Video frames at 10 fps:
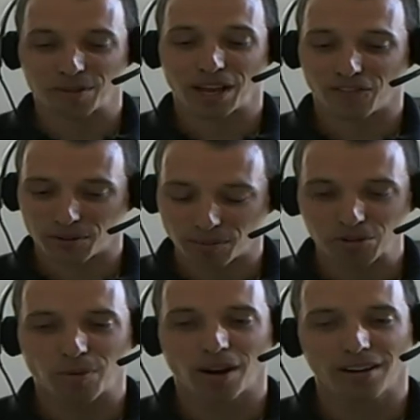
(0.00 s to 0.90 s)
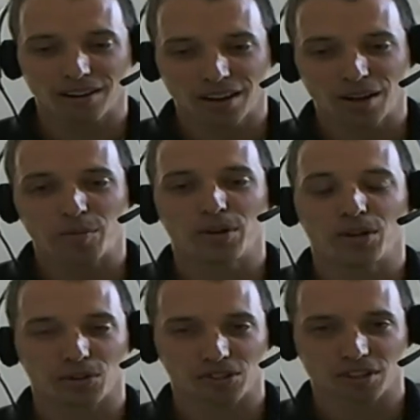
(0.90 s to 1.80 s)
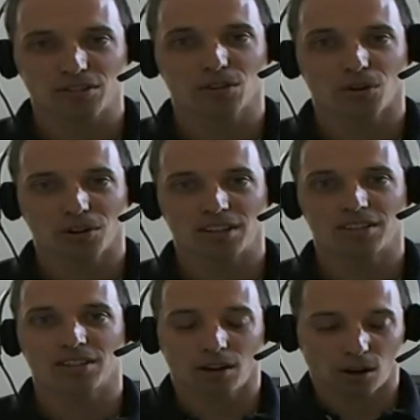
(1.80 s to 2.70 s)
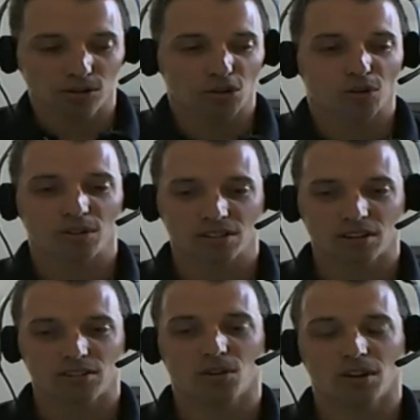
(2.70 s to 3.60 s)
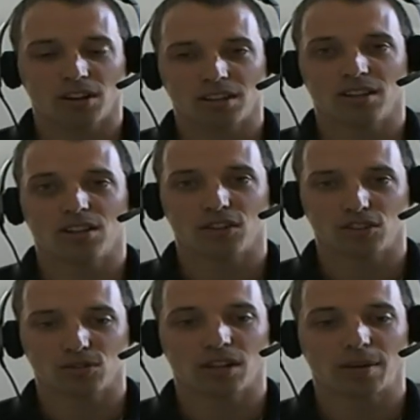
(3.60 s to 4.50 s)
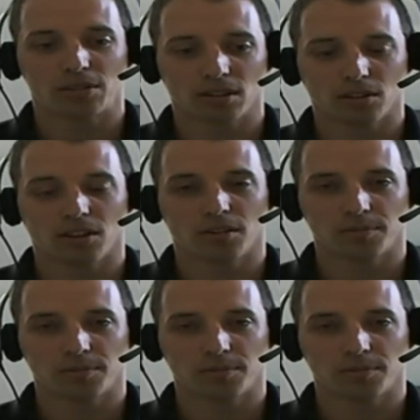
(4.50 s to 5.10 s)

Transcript: But yeah, for the most part, be a results-oriented coach or a results-oriented individual. Absolutely.